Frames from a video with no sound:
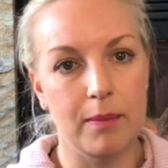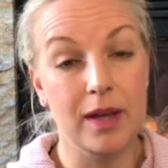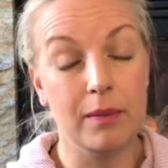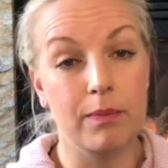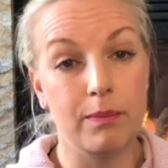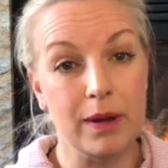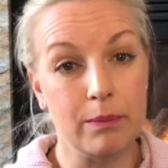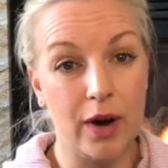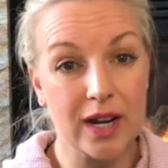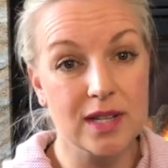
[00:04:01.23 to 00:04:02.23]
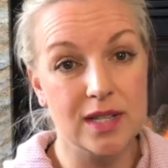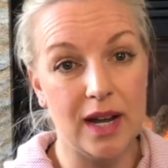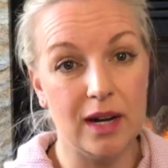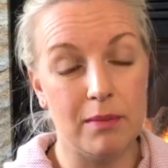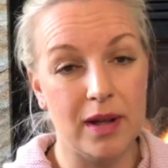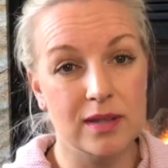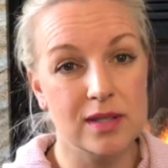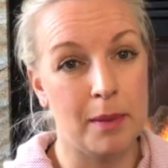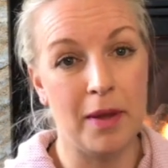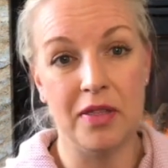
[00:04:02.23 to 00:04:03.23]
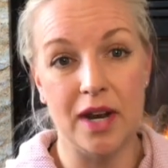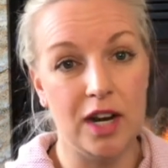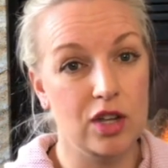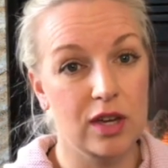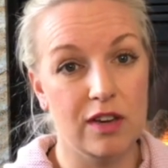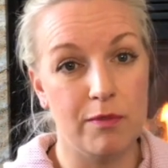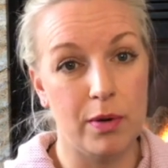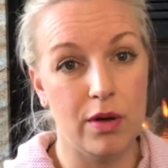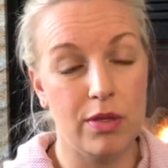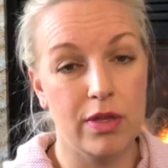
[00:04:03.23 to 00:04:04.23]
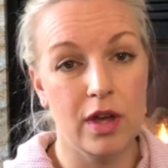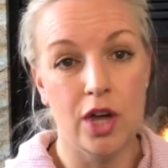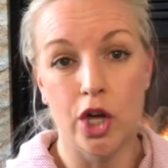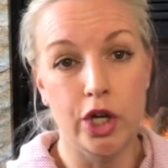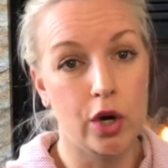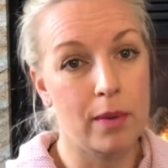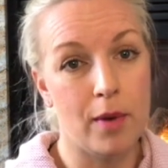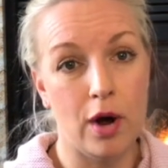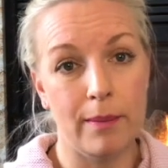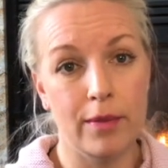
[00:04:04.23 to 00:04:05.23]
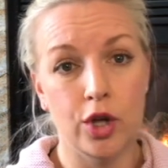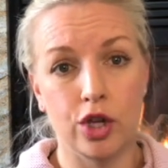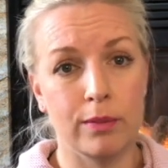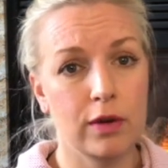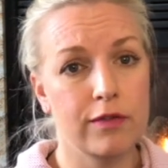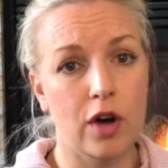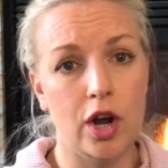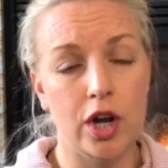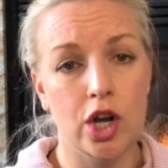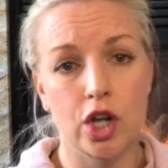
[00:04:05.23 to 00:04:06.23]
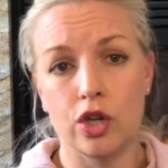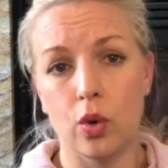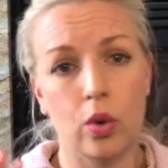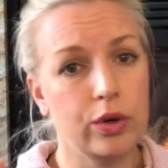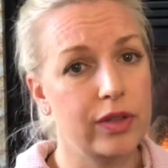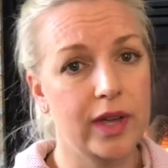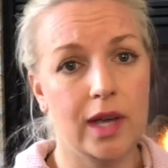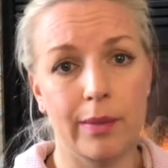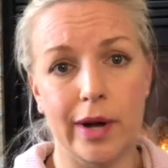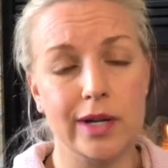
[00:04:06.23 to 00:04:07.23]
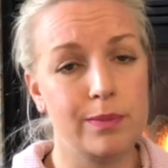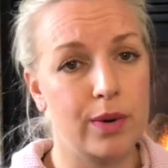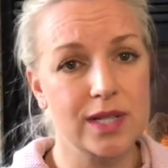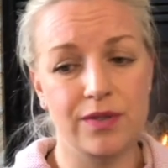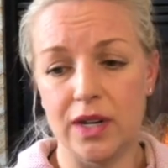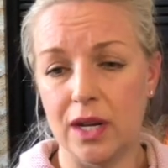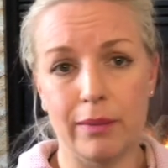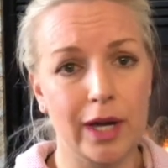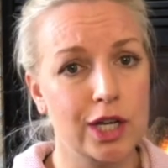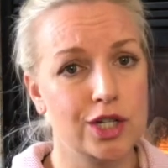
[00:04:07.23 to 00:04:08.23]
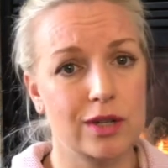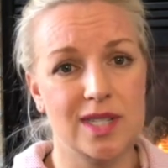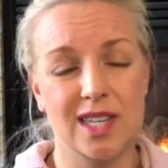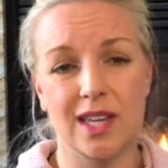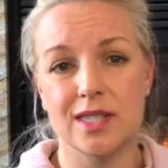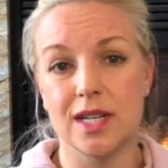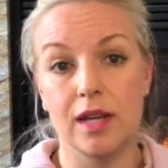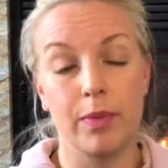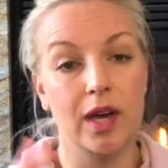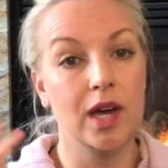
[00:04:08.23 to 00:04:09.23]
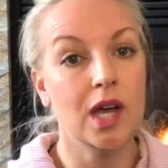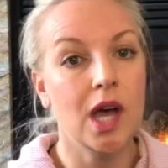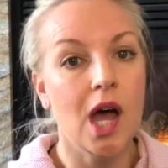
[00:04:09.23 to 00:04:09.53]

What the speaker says: Being pregnant at 8 months, a month later you give birth, you're a mom, you move on, all you're thinking about is breastfeeding, making sure this kid's sleeping,